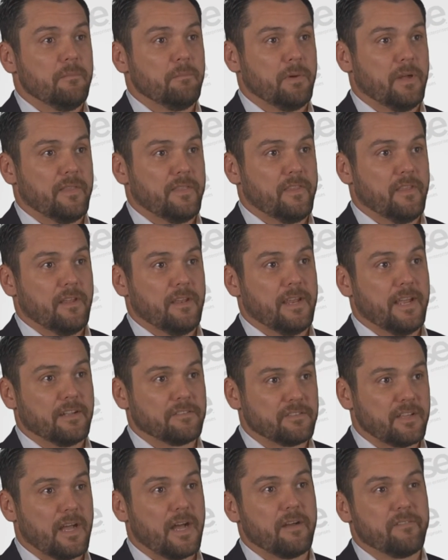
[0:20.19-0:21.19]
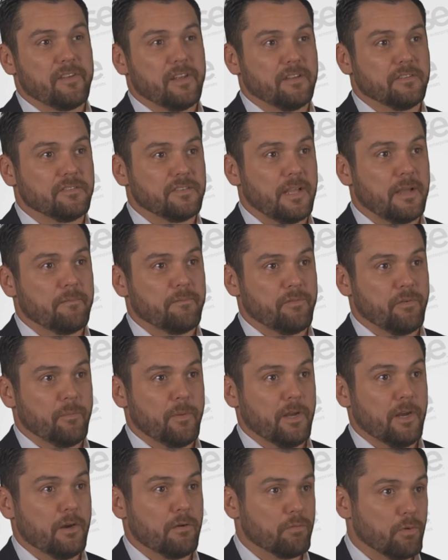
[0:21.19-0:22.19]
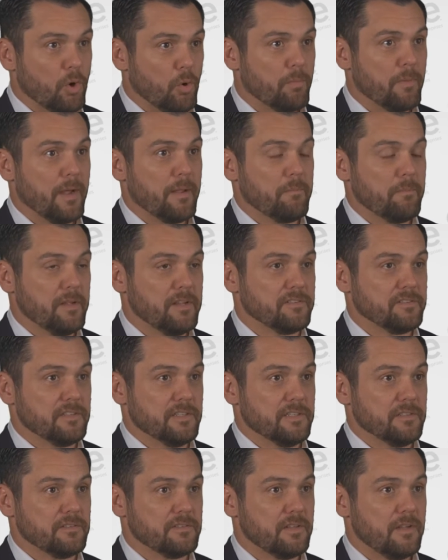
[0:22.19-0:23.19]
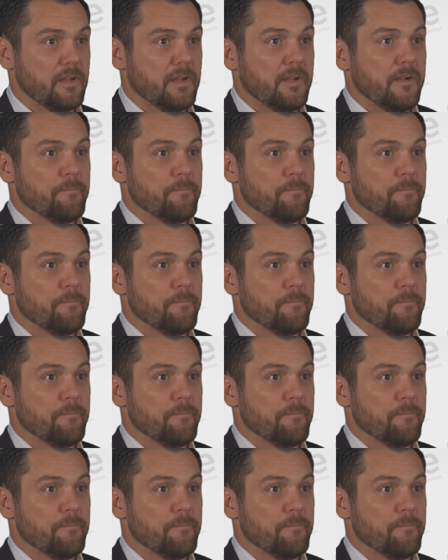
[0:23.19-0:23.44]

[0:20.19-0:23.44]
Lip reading: But the next obvious step for me to grow my business